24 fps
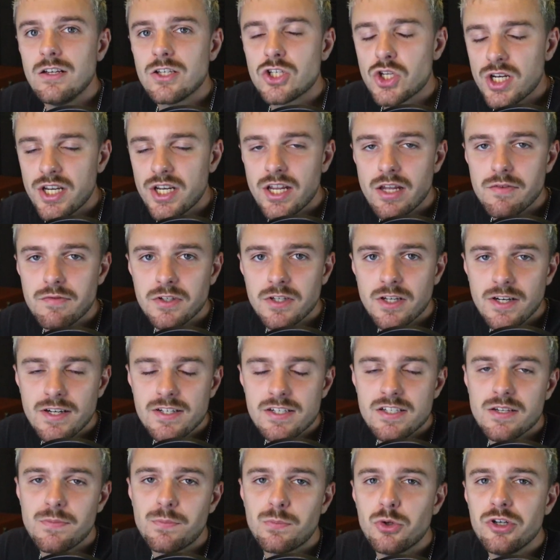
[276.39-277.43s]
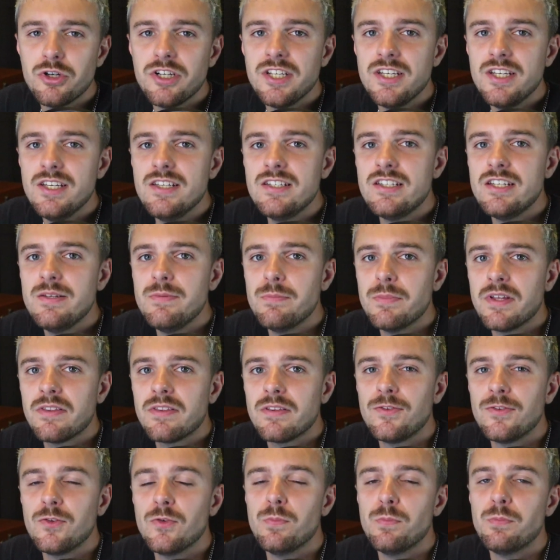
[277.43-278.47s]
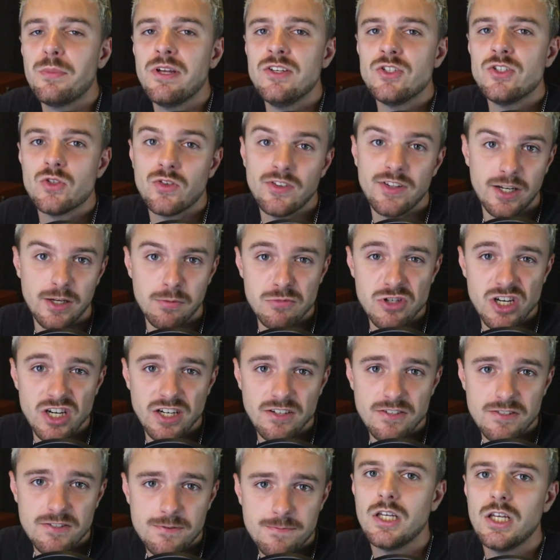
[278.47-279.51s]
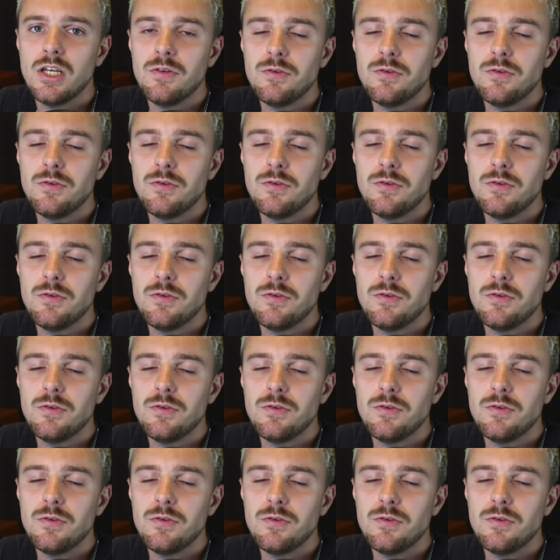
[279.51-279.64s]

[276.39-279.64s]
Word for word: So there you have it guys, a pretty easy method to paint your denim jackets.